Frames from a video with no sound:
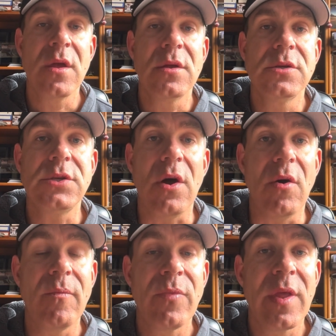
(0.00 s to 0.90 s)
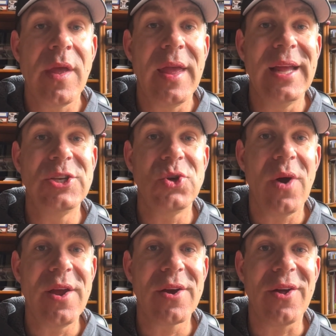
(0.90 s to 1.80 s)
So enjoy
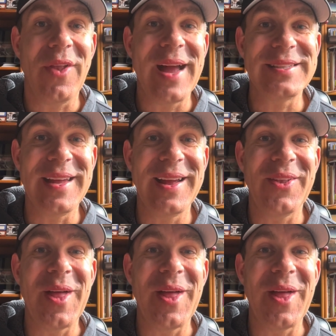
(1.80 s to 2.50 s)
your collecting.